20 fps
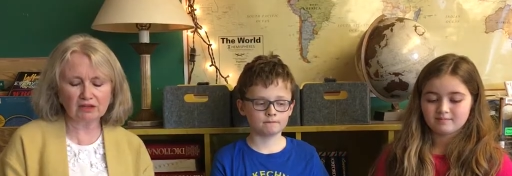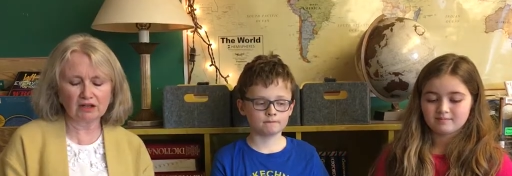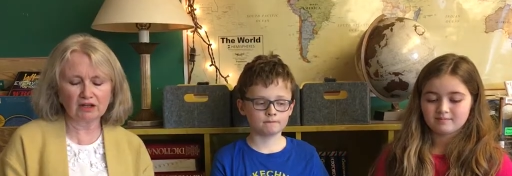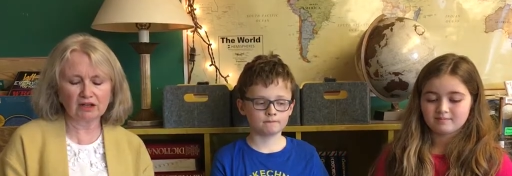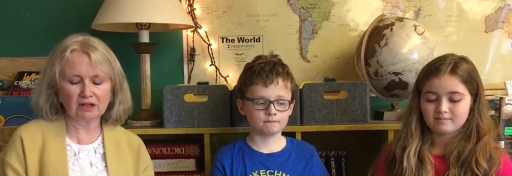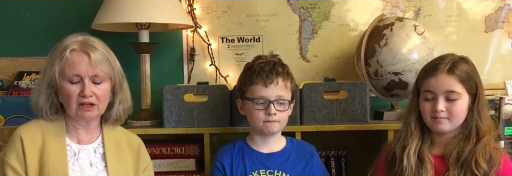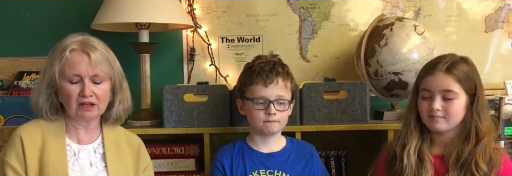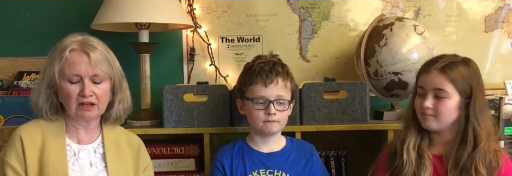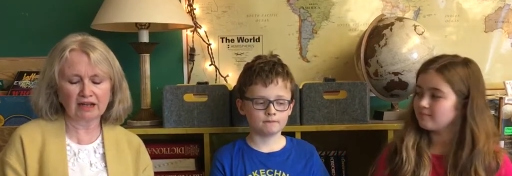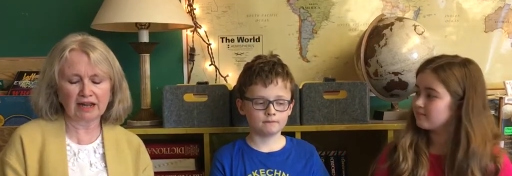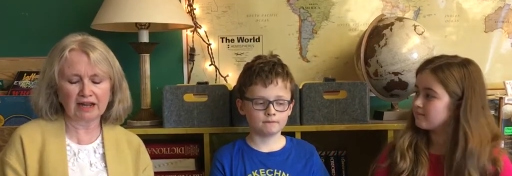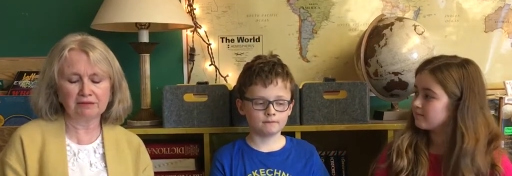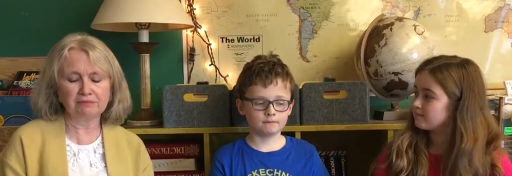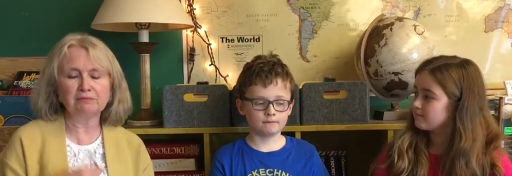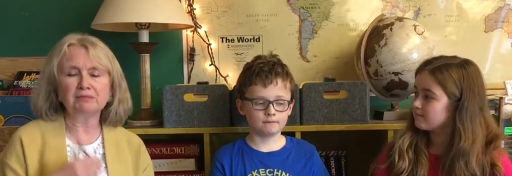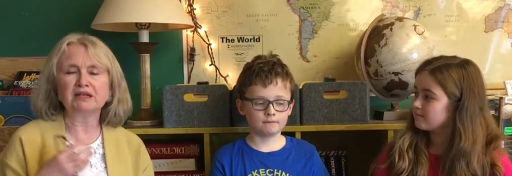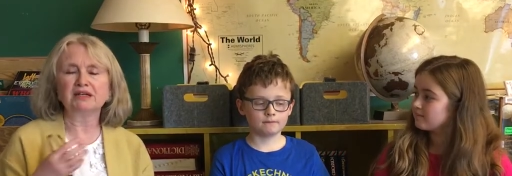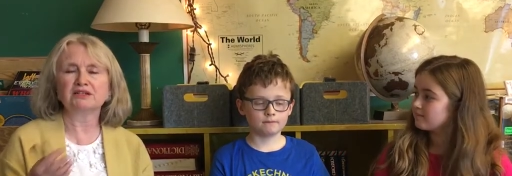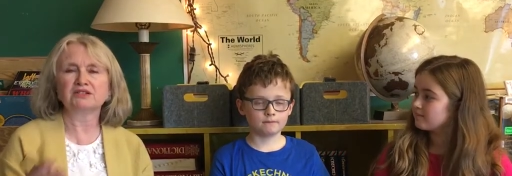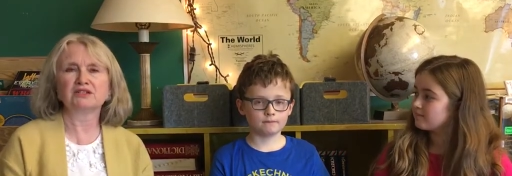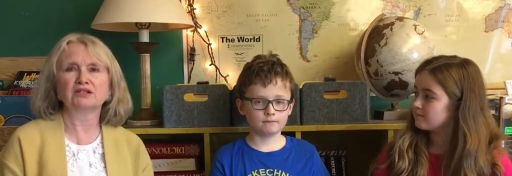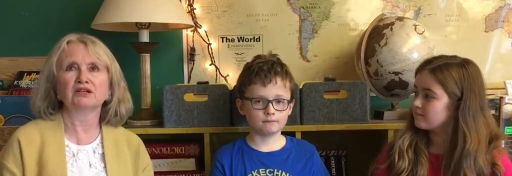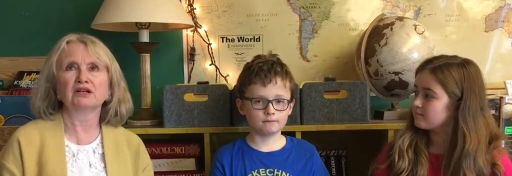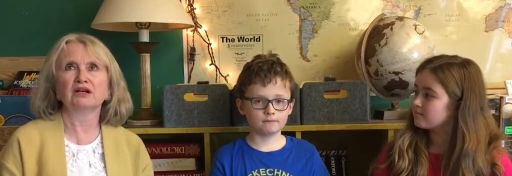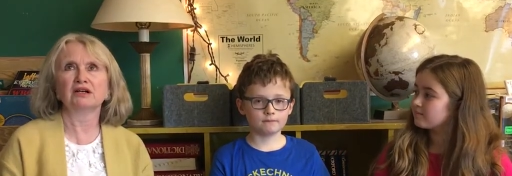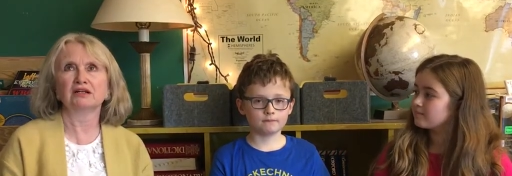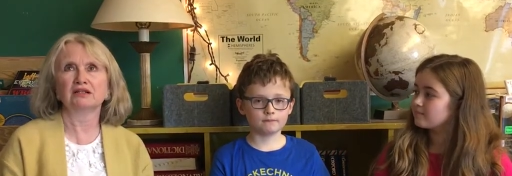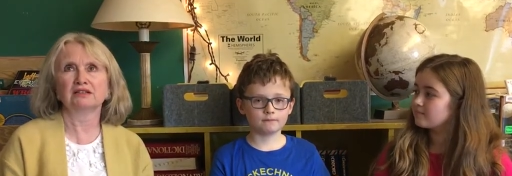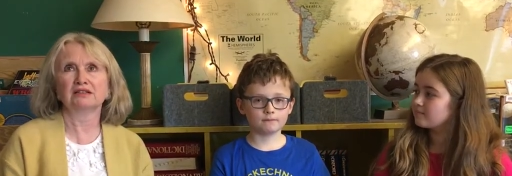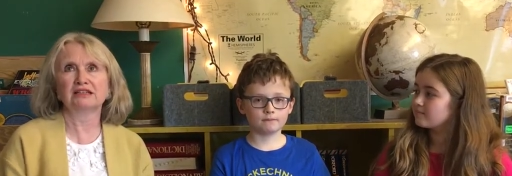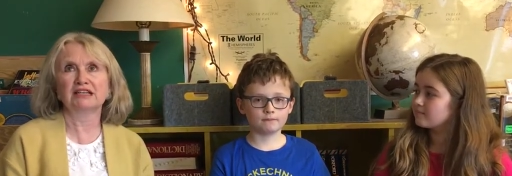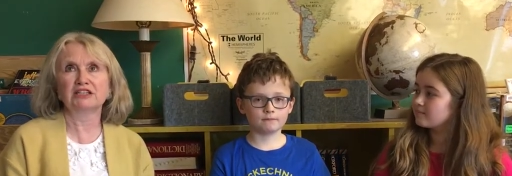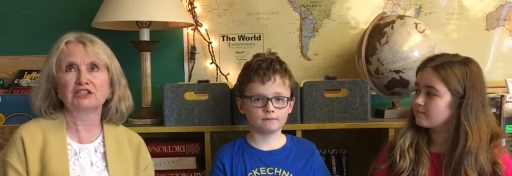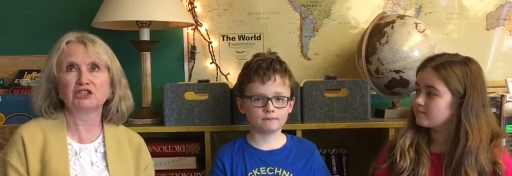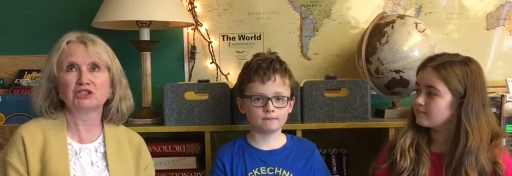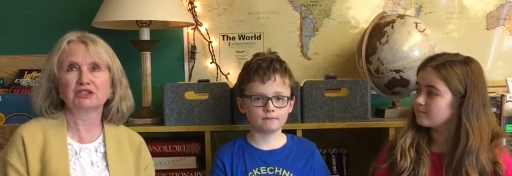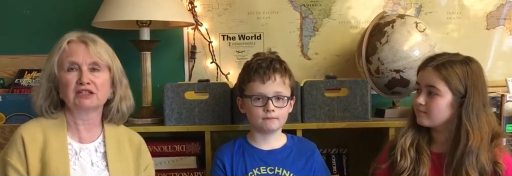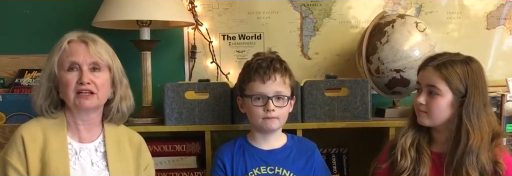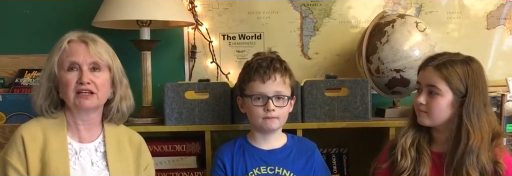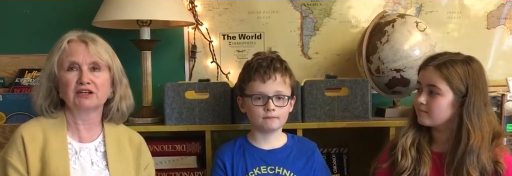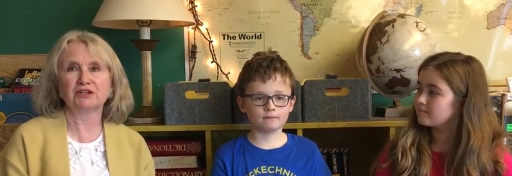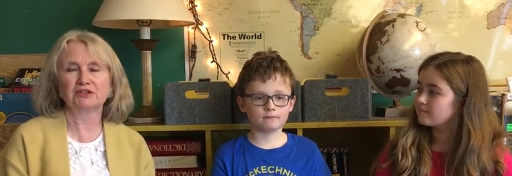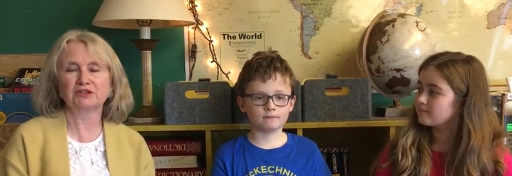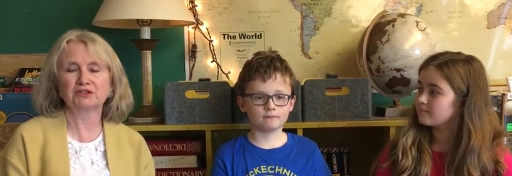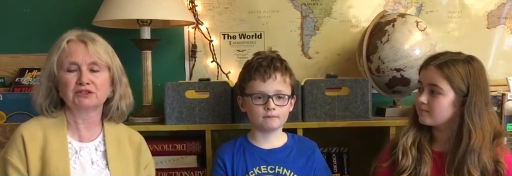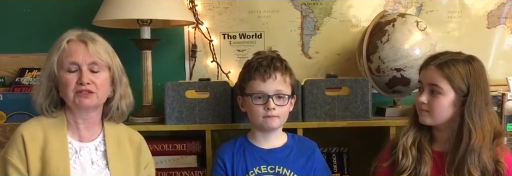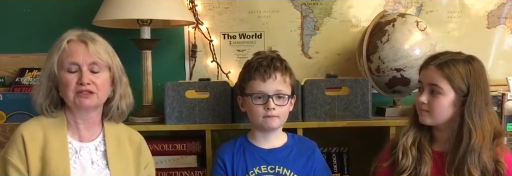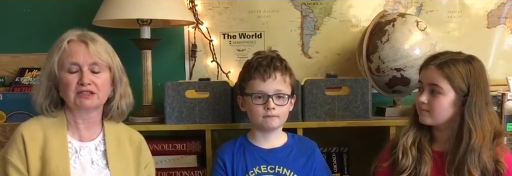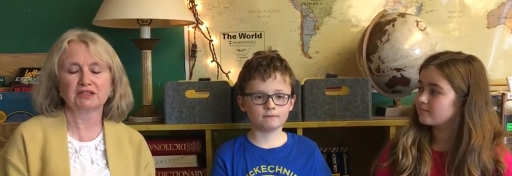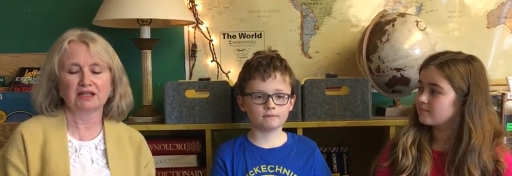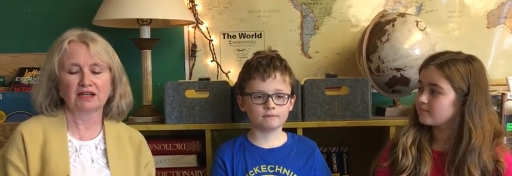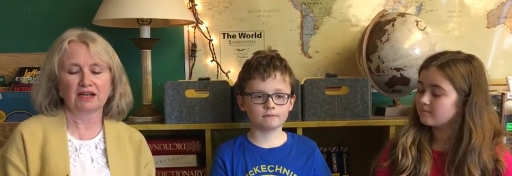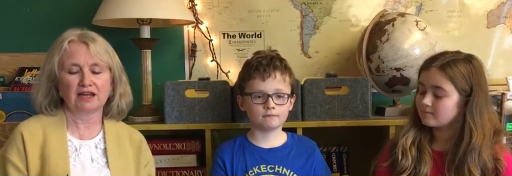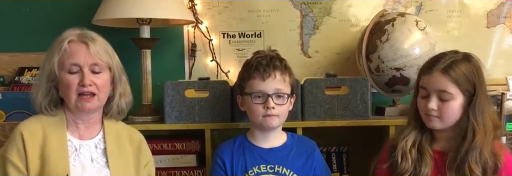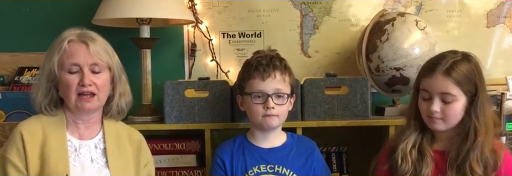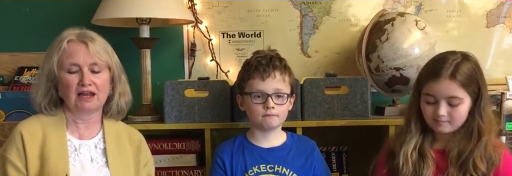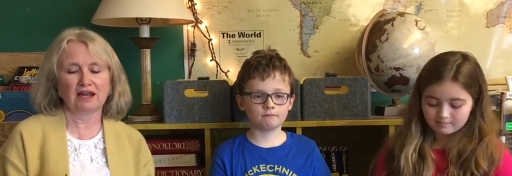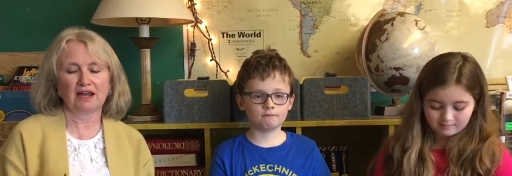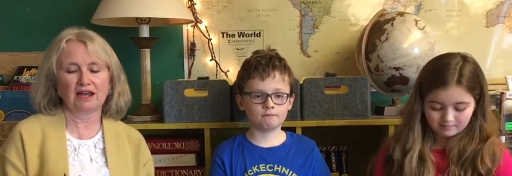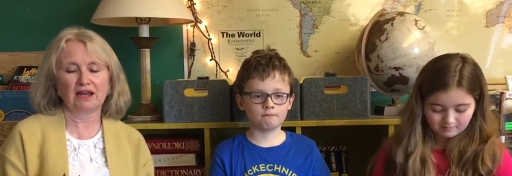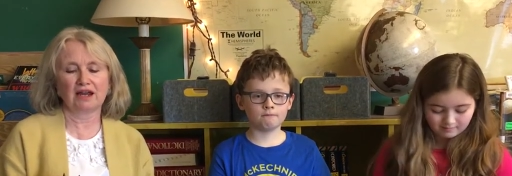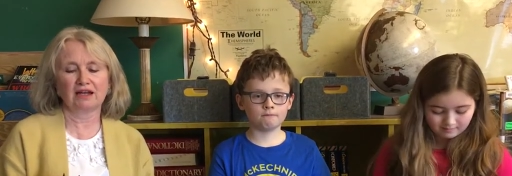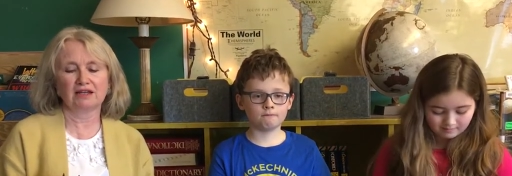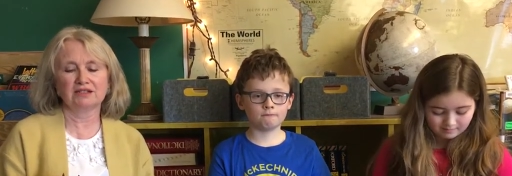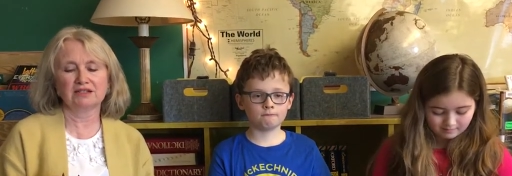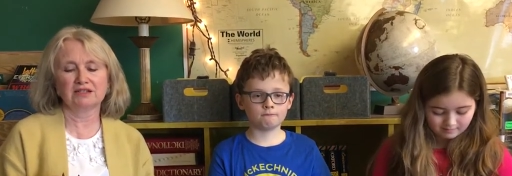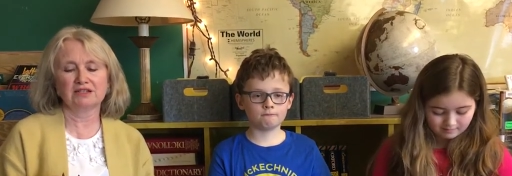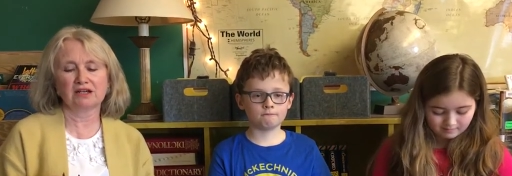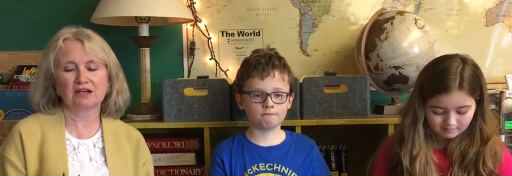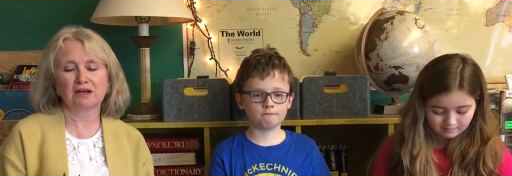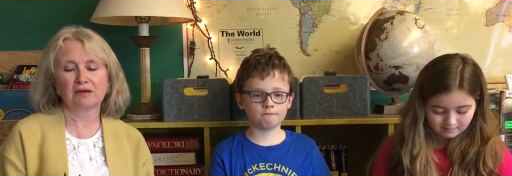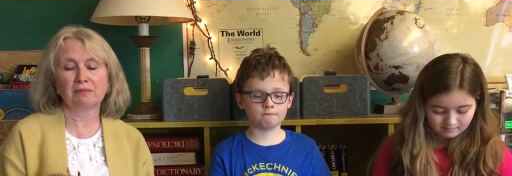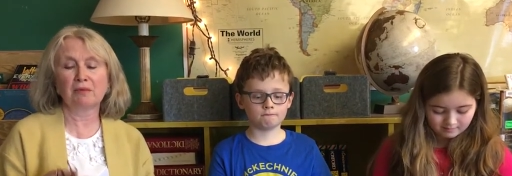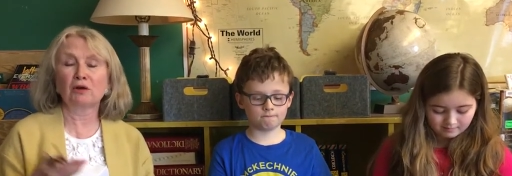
Speaker 1: uh, and meet uh, legislators and uh,